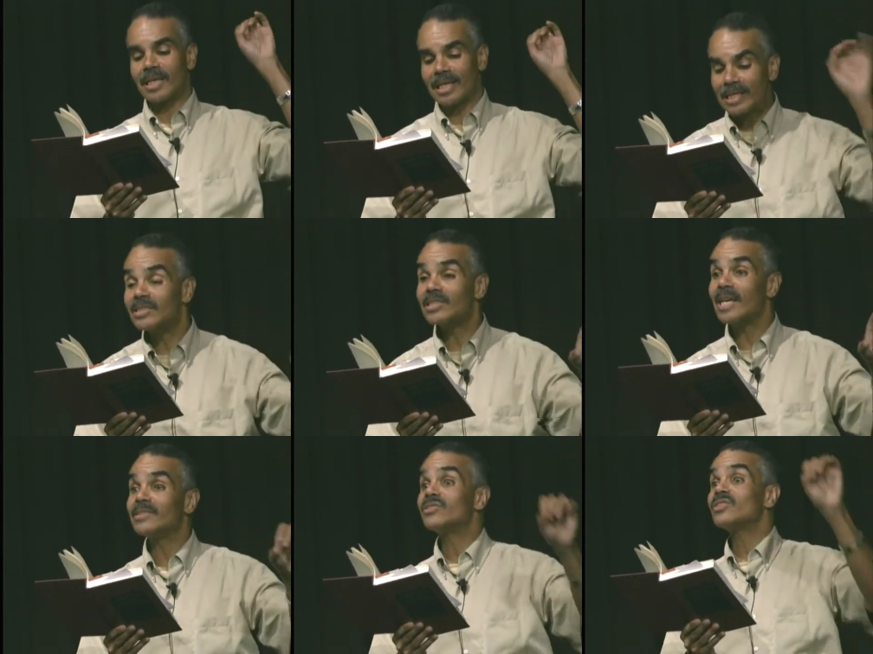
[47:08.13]

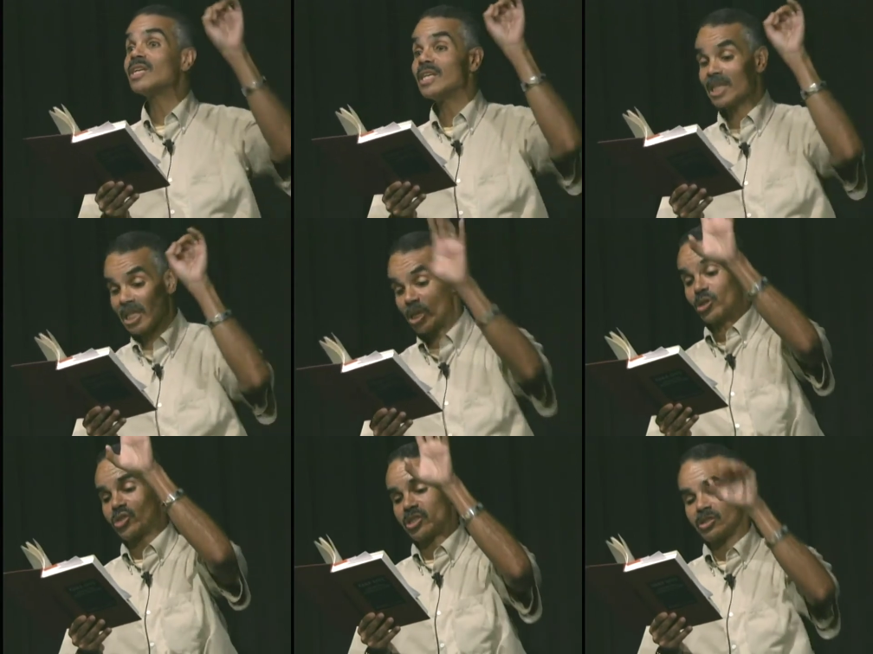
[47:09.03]
incense,
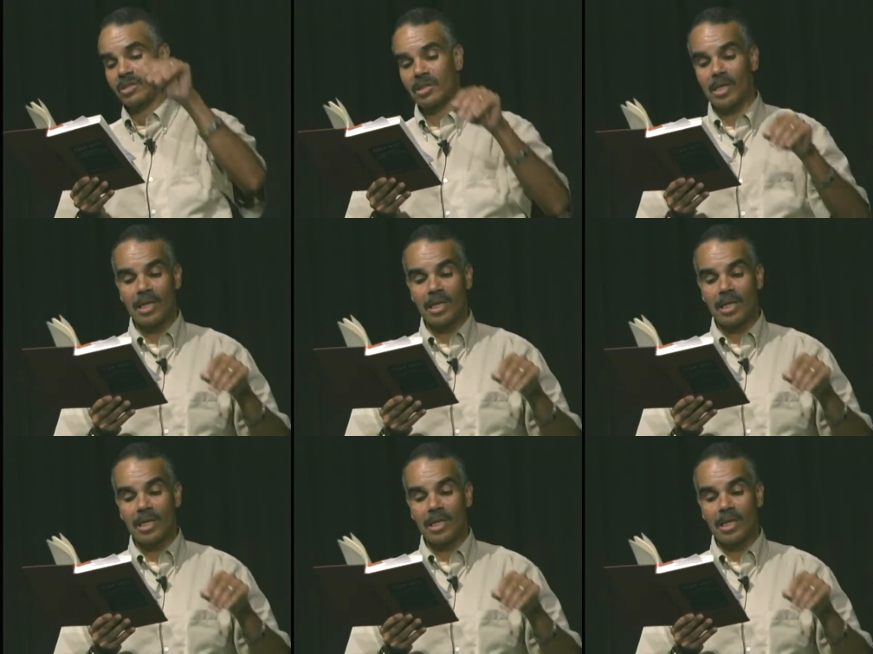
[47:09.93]
innocence.